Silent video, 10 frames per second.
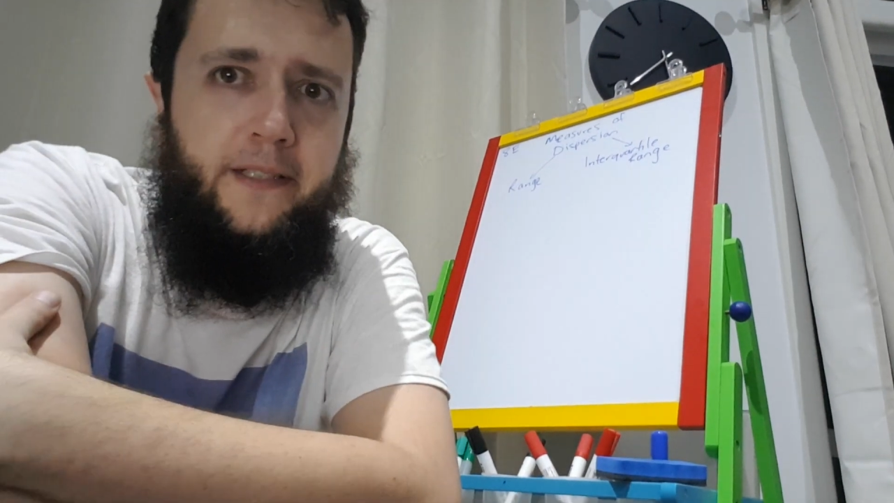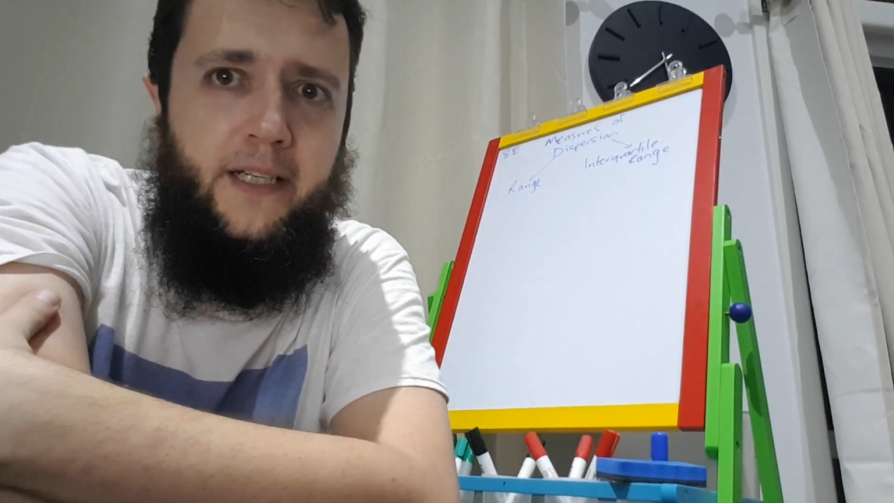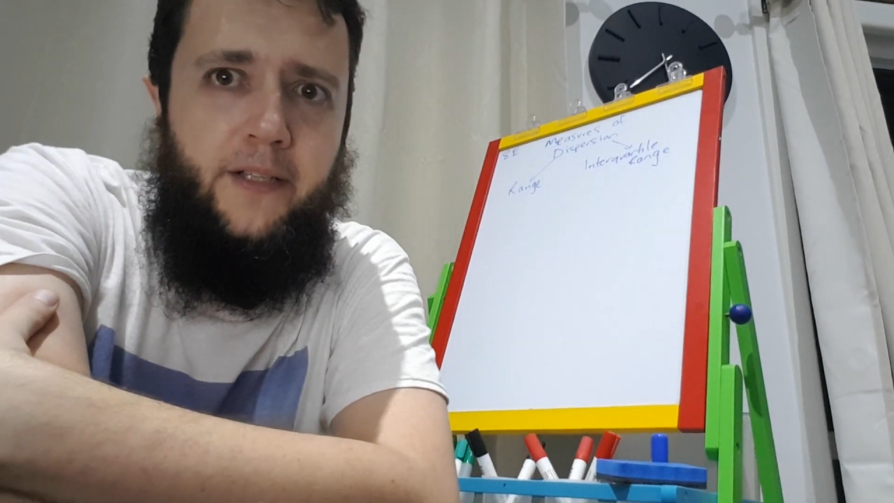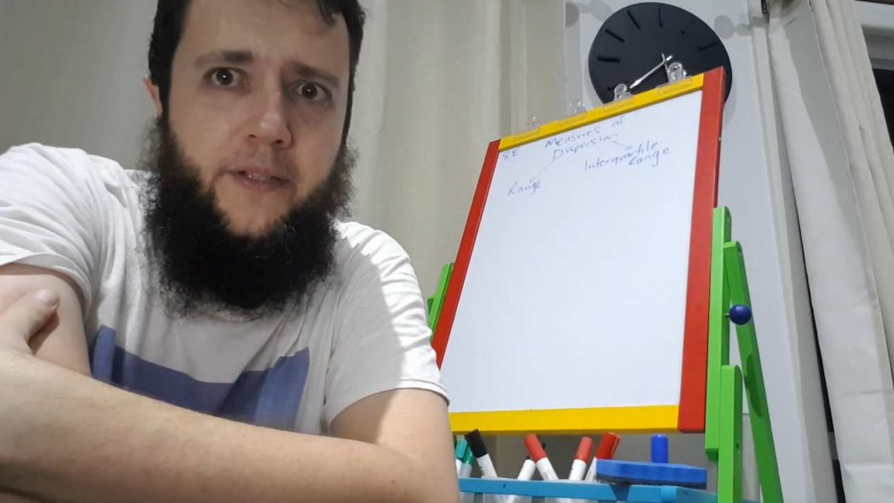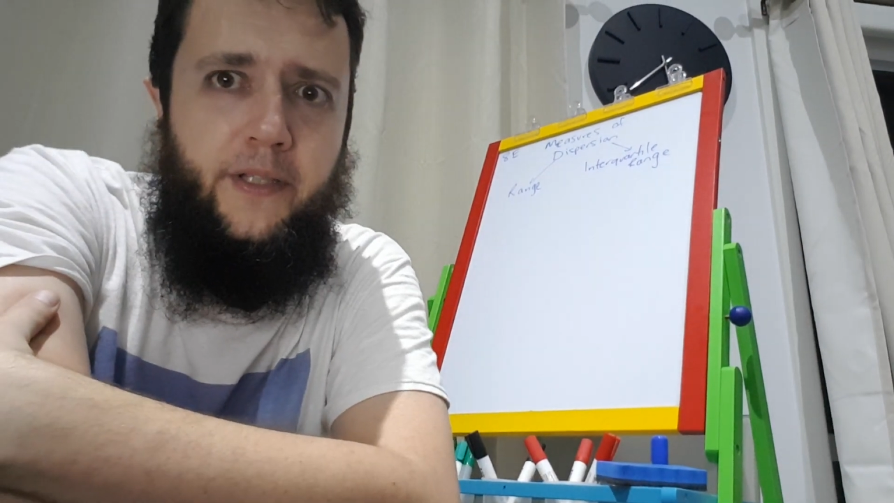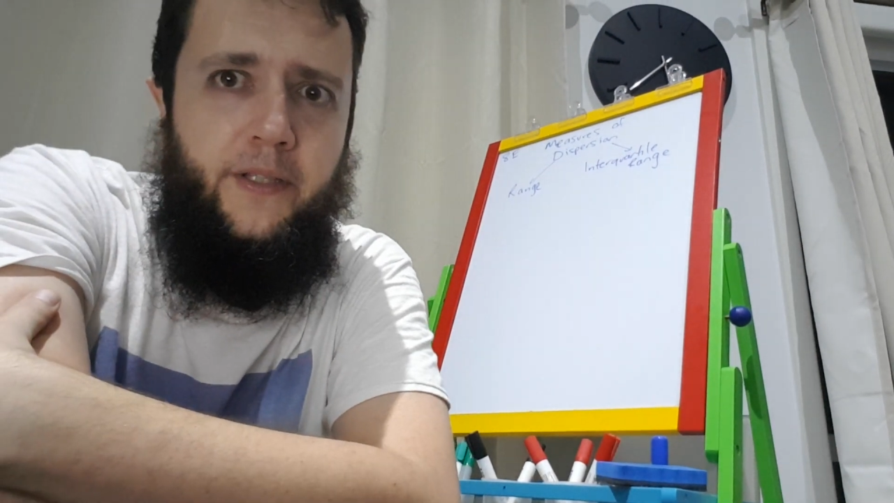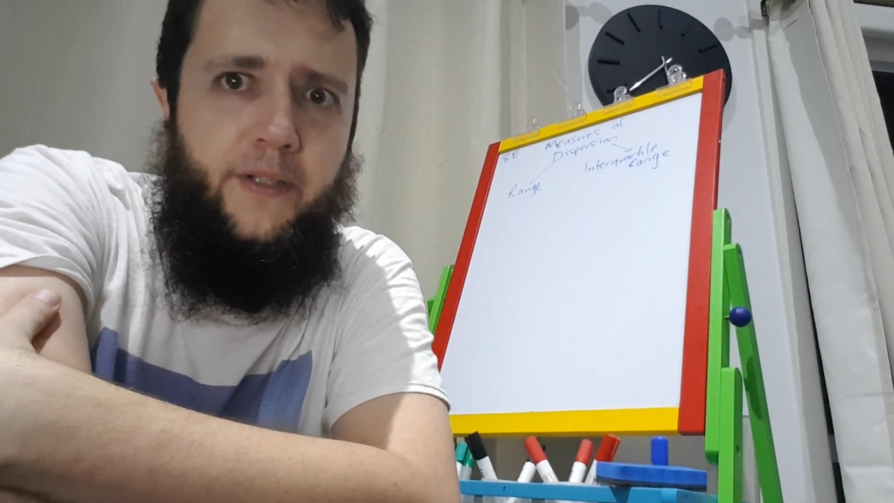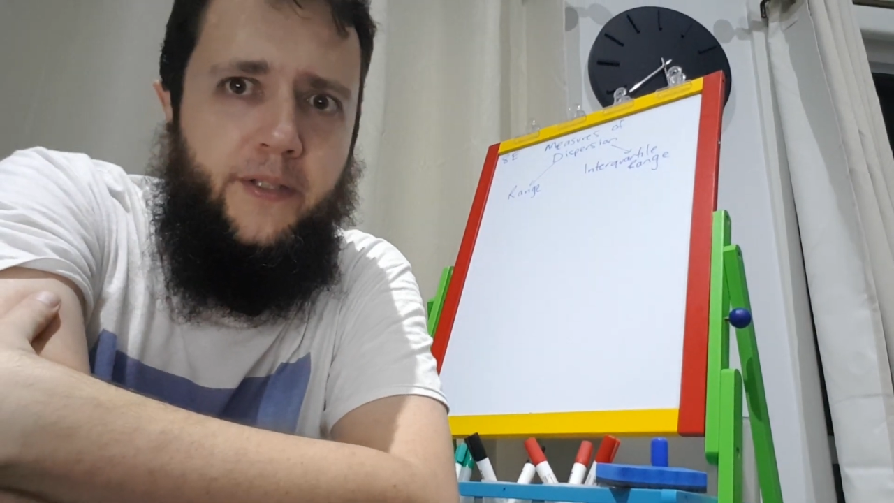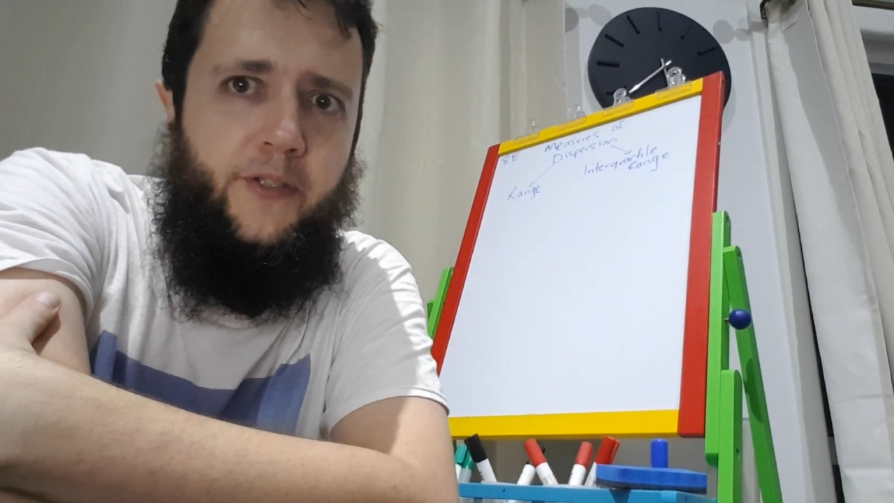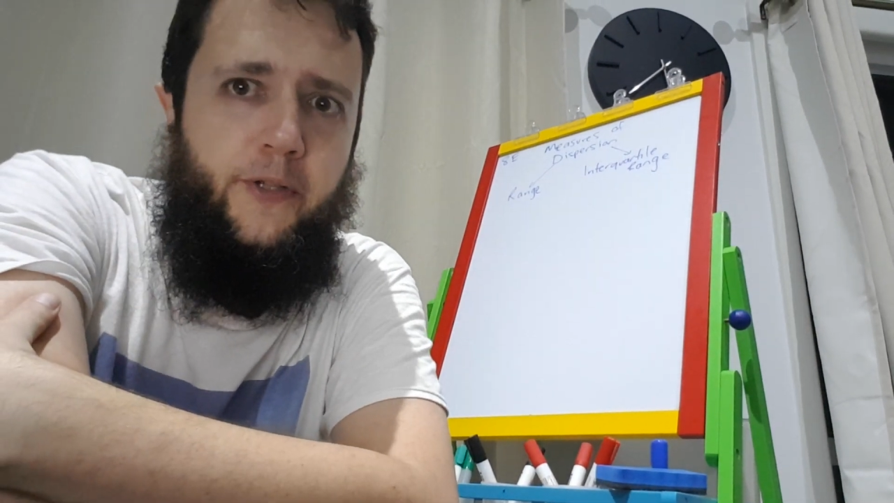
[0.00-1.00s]
down
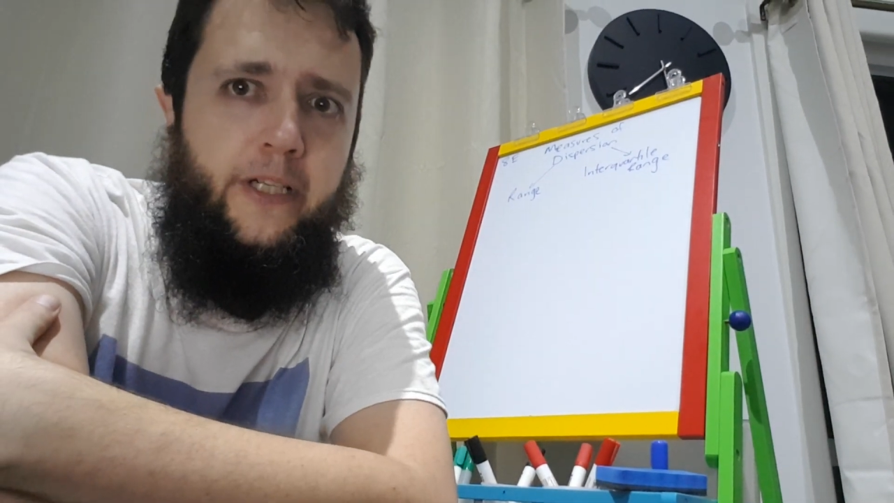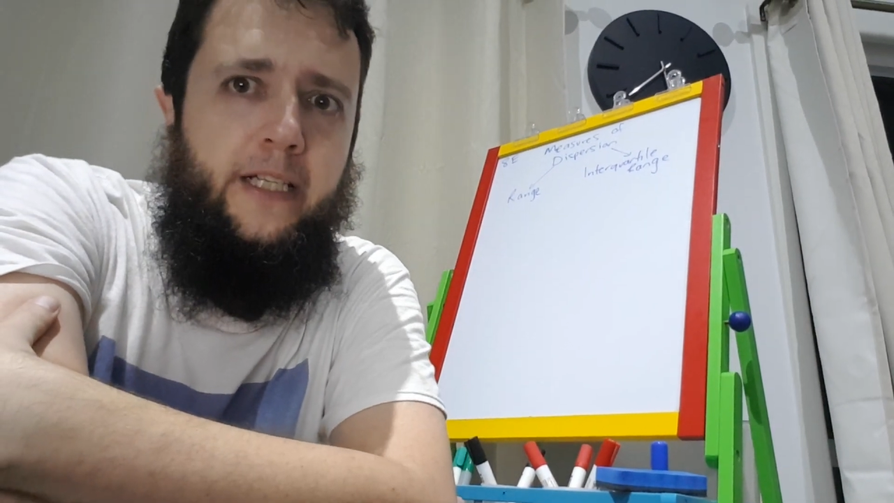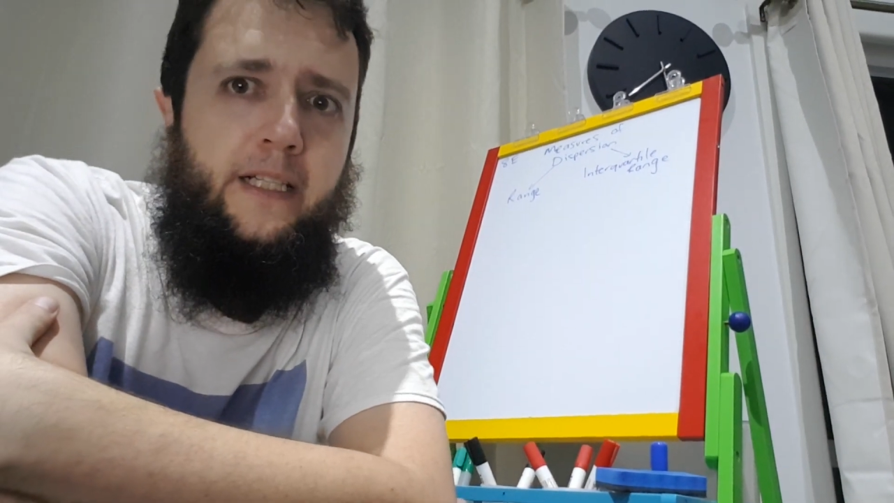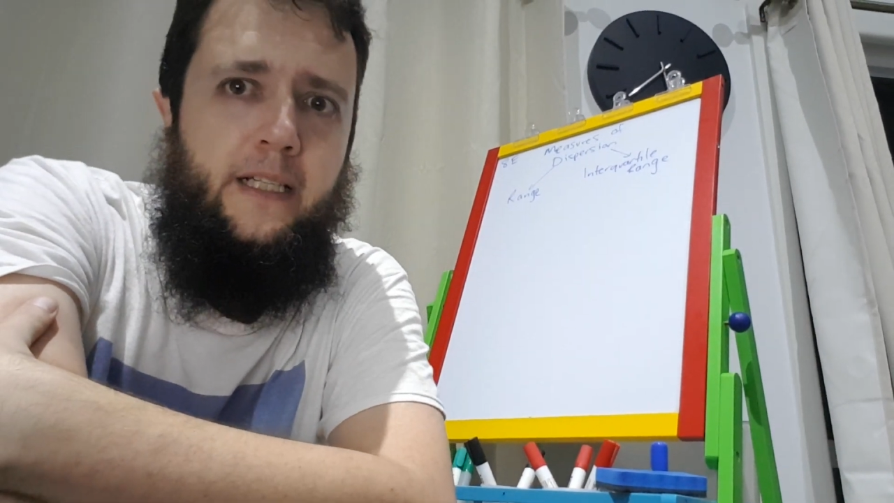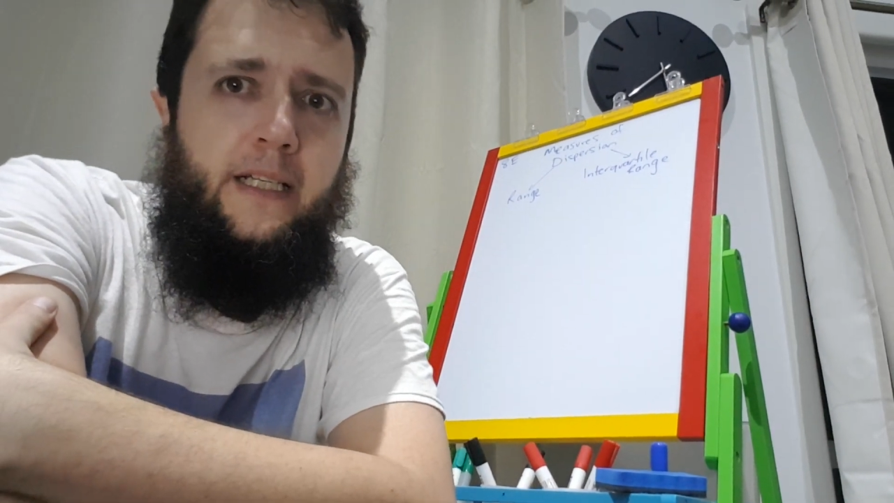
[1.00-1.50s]
the street